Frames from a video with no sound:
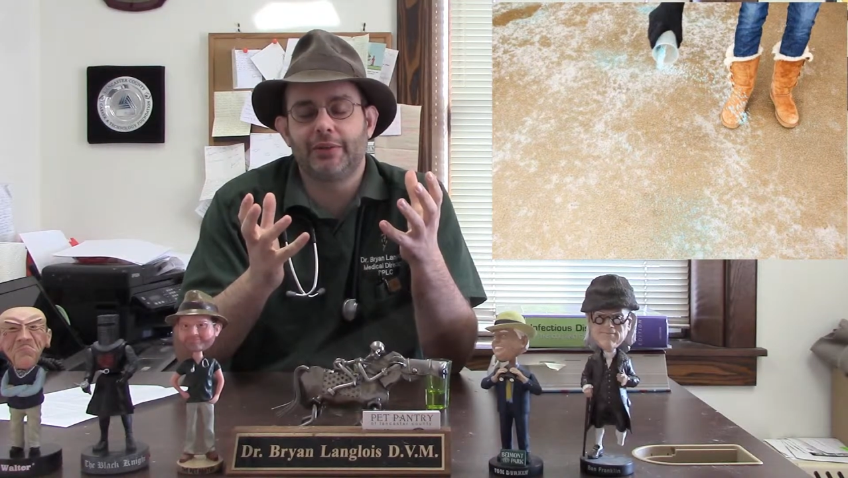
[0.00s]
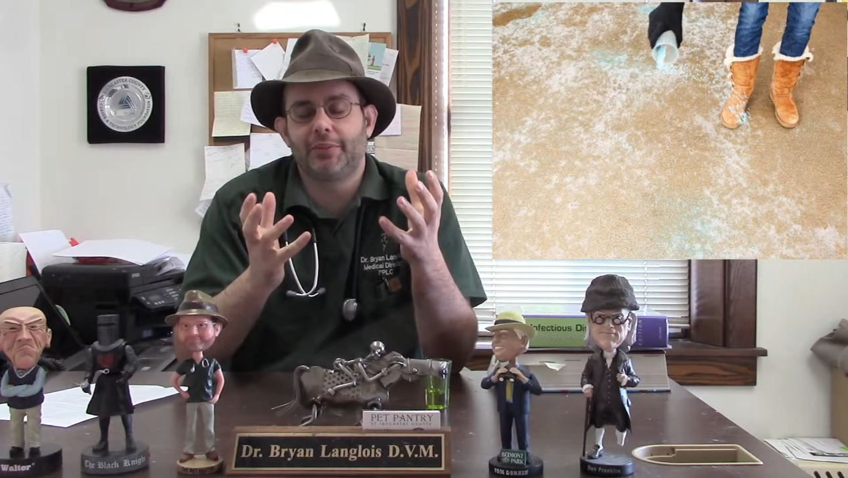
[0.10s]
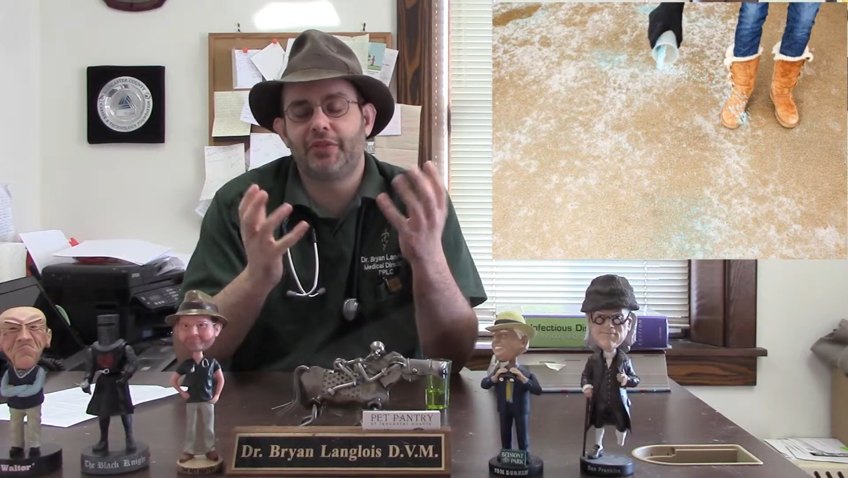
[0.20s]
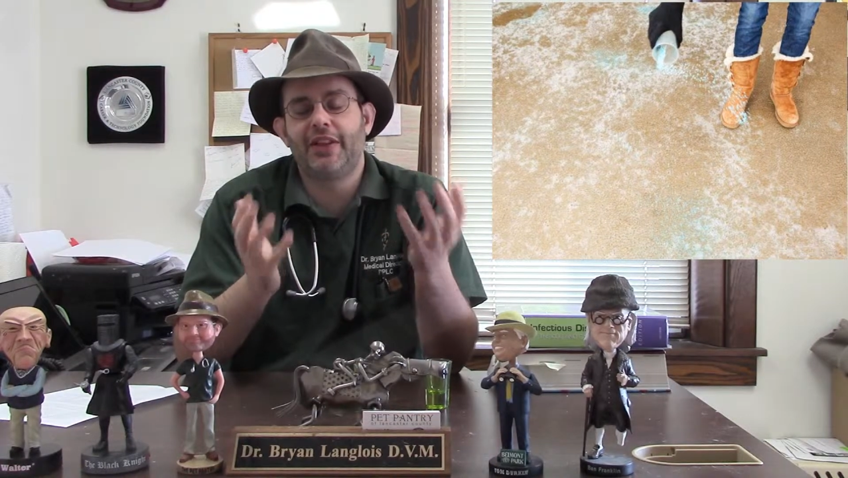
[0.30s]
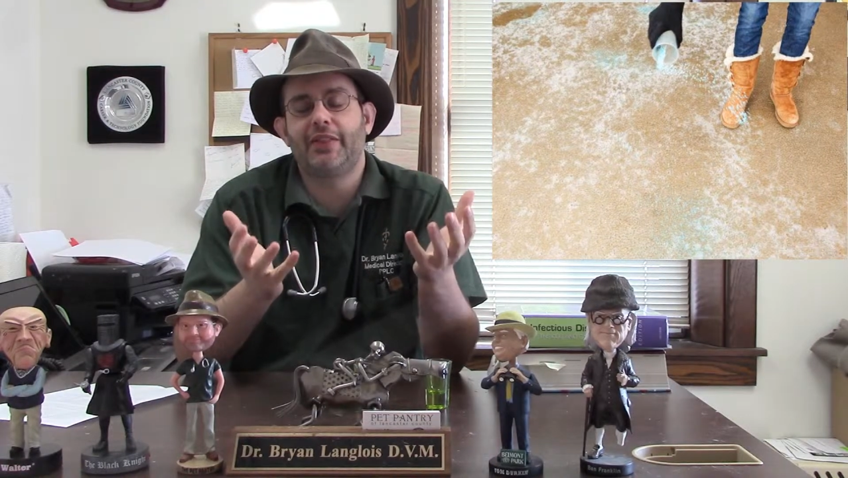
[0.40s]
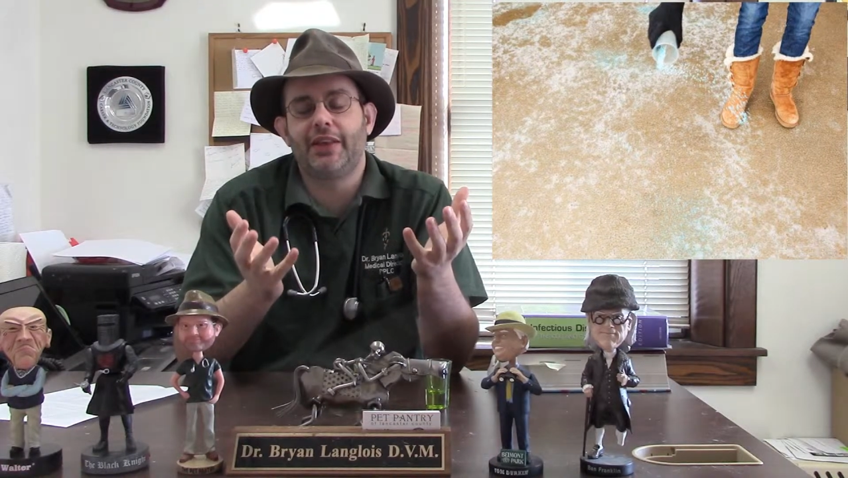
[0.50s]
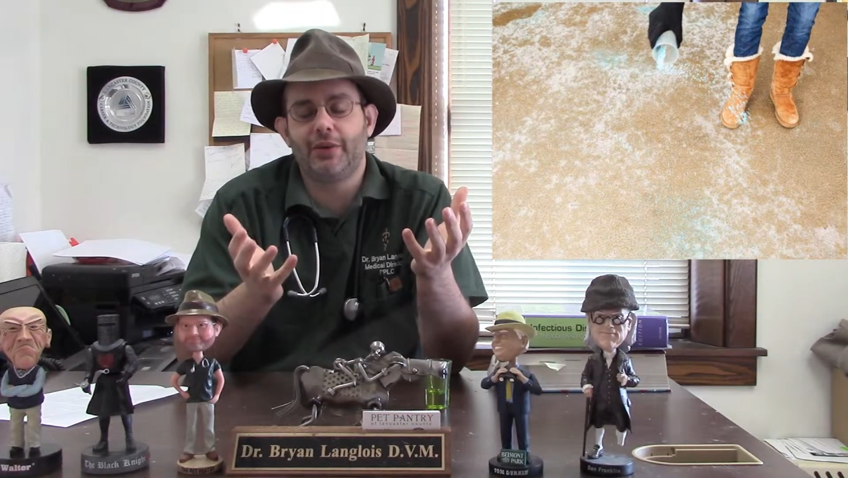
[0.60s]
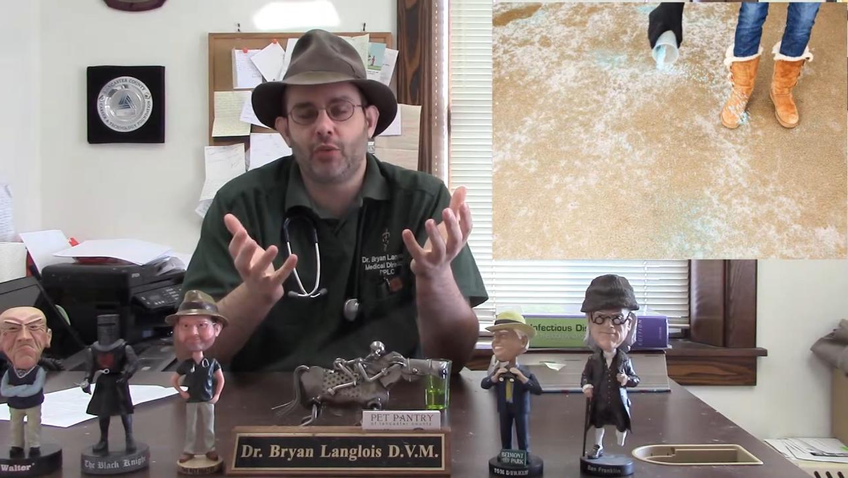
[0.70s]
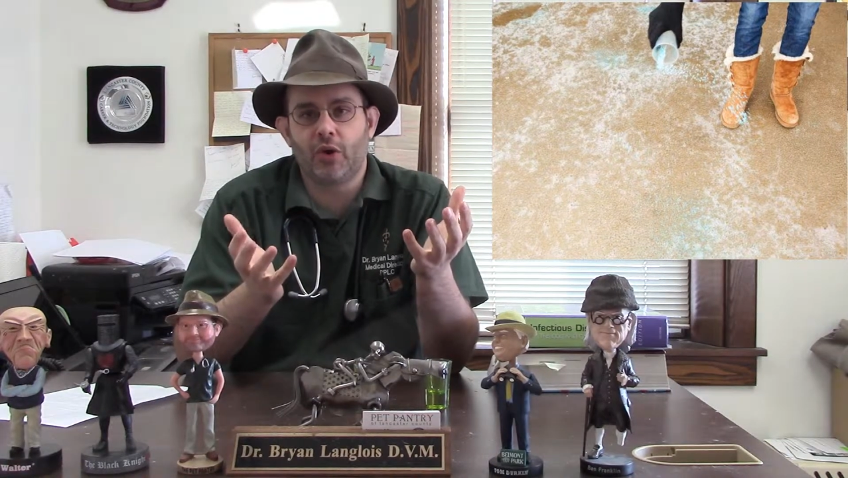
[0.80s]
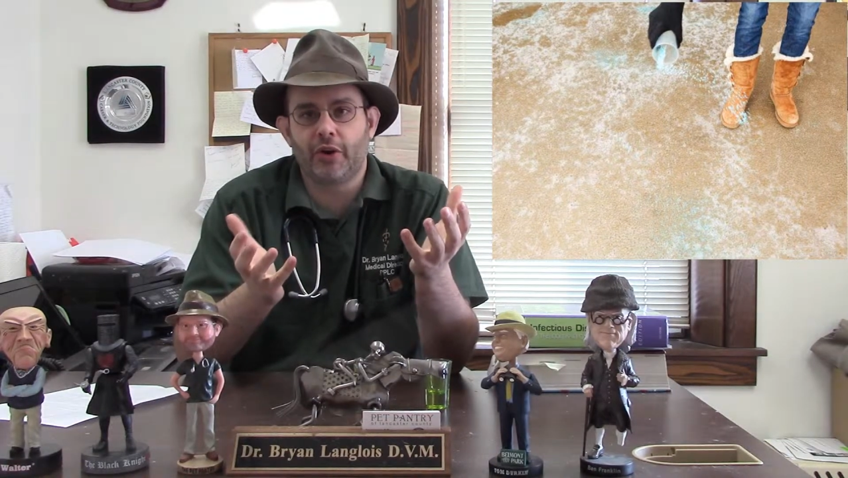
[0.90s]
prevent
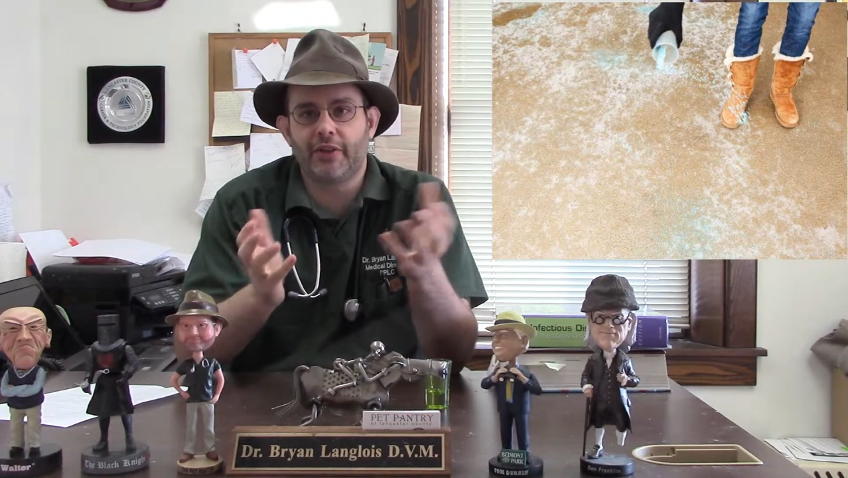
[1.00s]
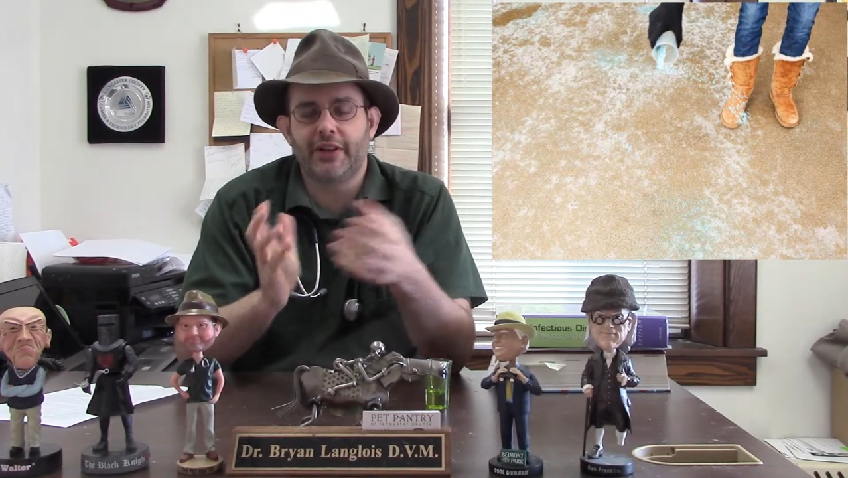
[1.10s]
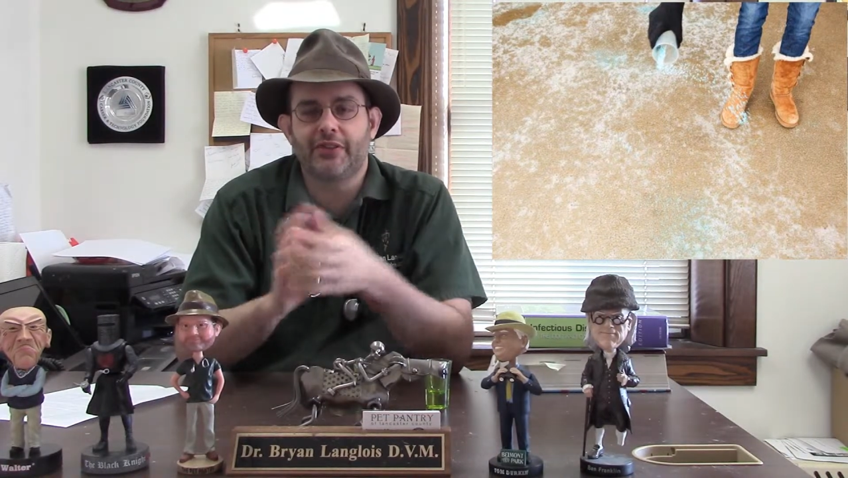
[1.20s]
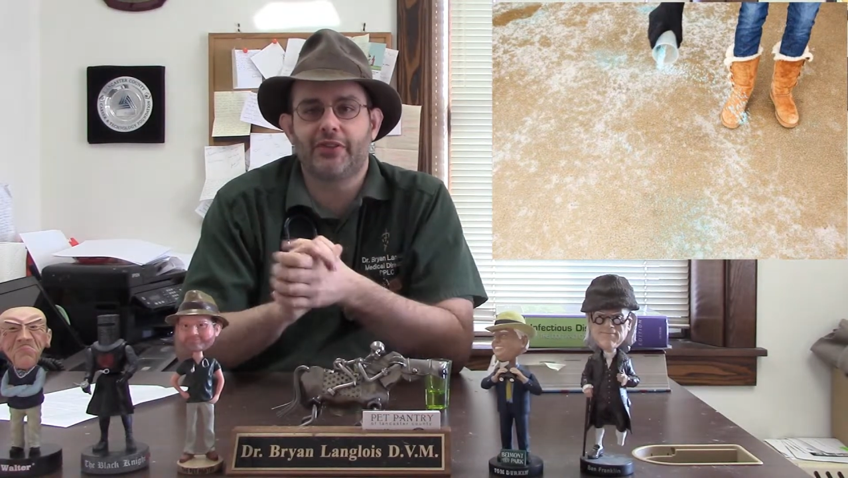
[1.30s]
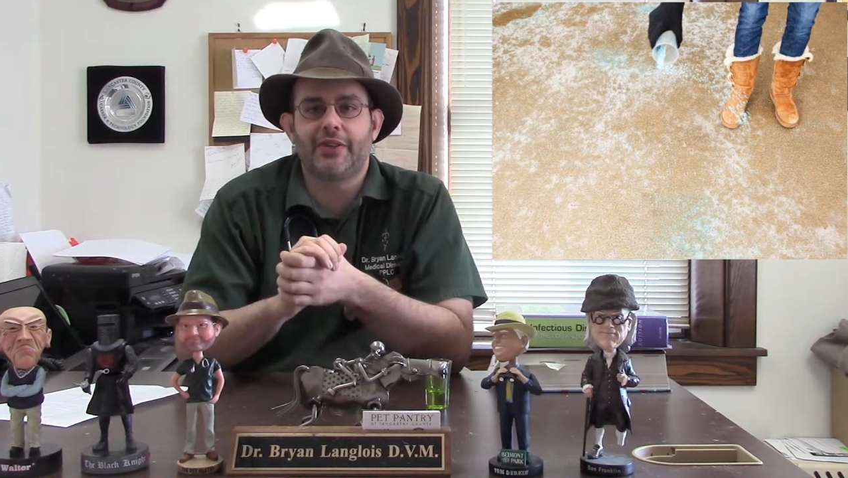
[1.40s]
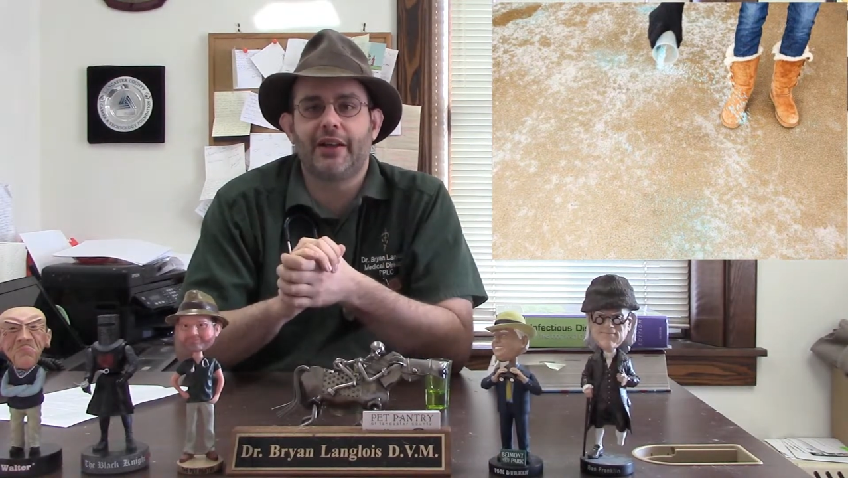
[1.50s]
the water that's